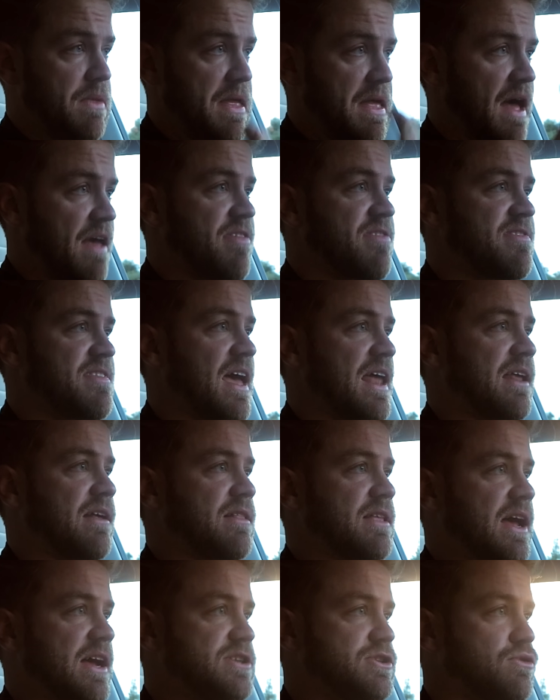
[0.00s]

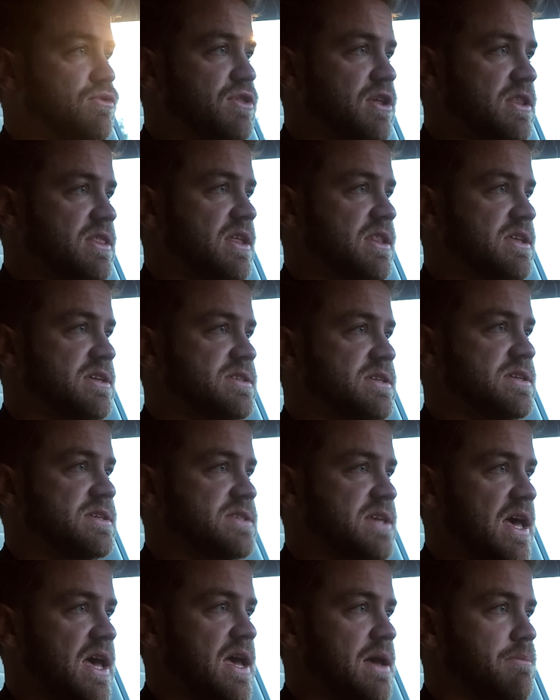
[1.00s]
Aesthetically, I do think that this is
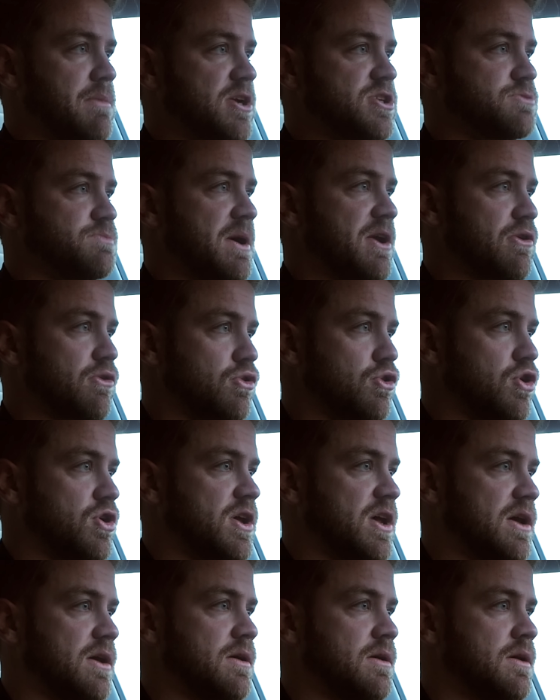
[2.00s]
a much better
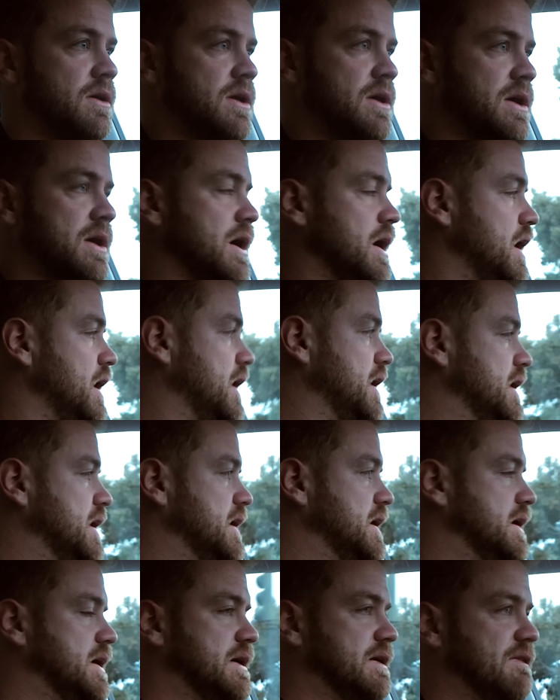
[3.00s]
looking
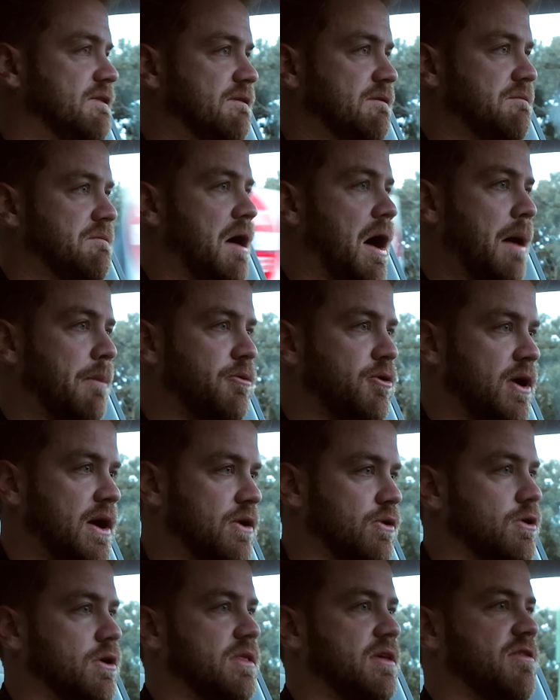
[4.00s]
upgrade,
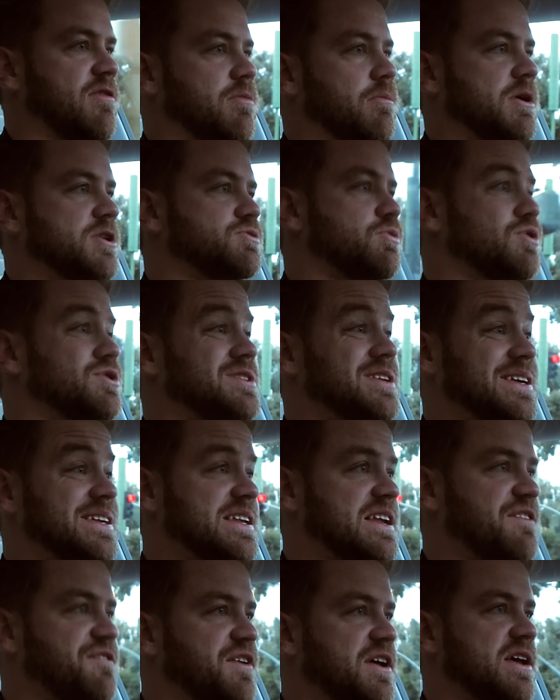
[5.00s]
or at least much more
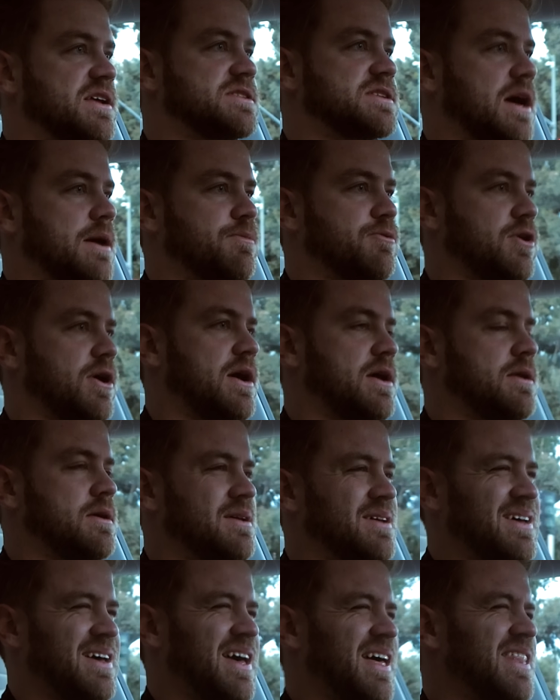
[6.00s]
significant upgrade.
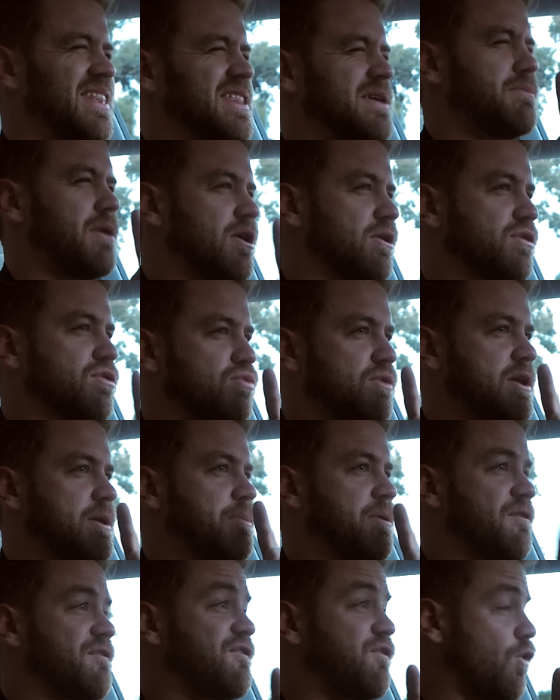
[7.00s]
The Model 3
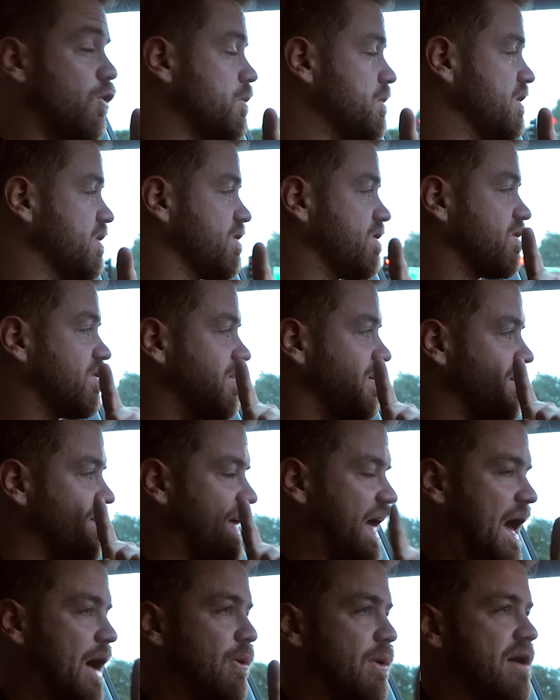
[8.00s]
Performance,
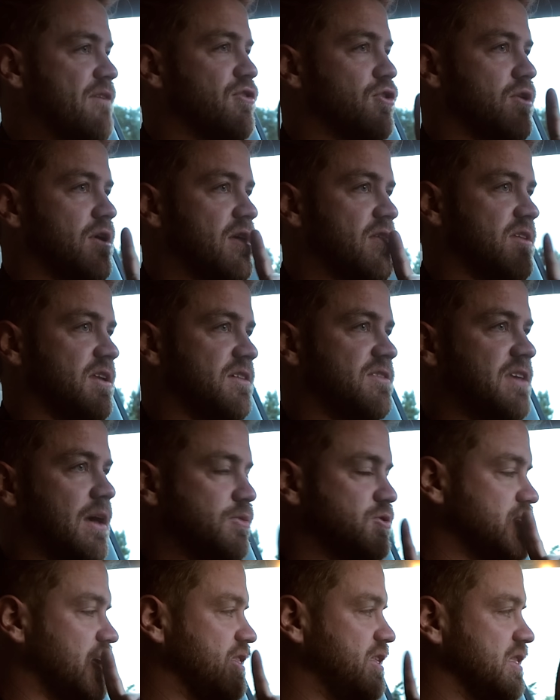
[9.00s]
however, is an
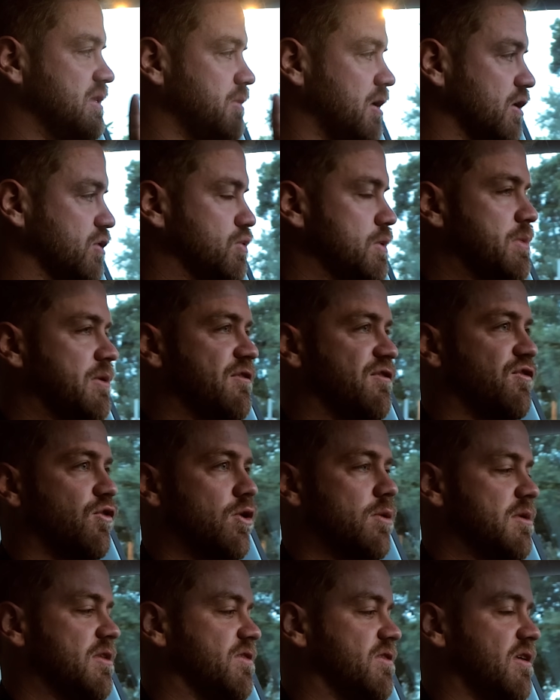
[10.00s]
exception. I think the Model 3
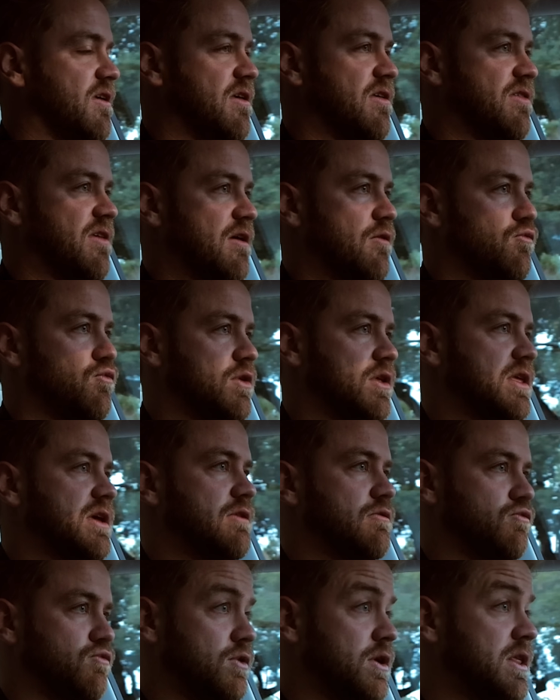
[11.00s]
Performance is a really,
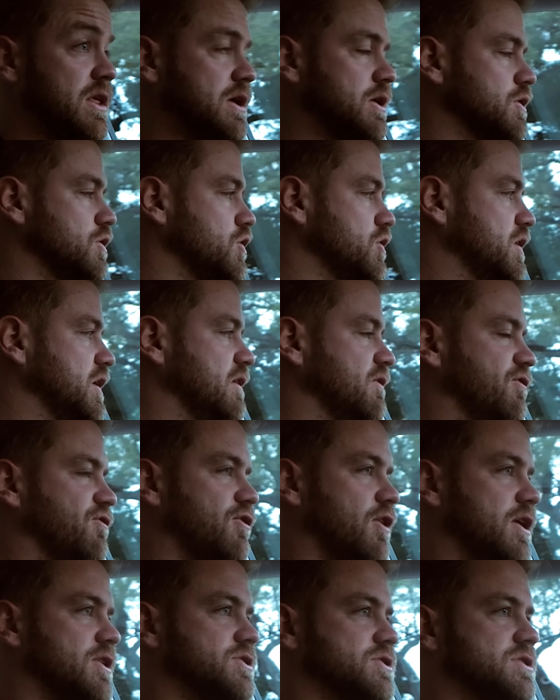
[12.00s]
really good looking
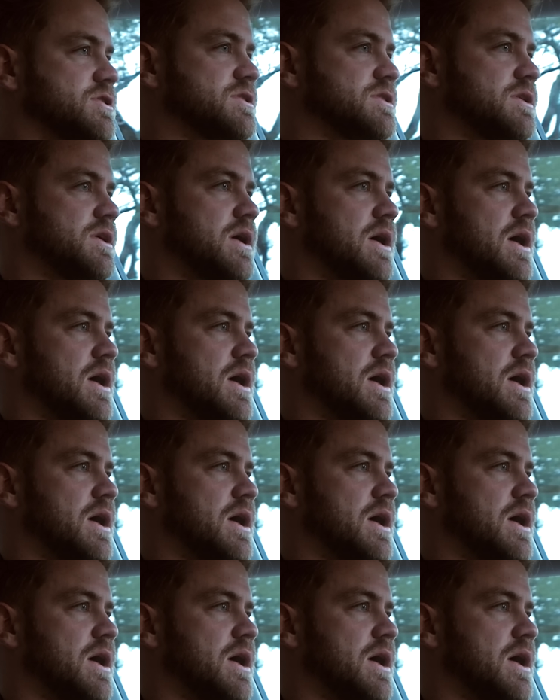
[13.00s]
front.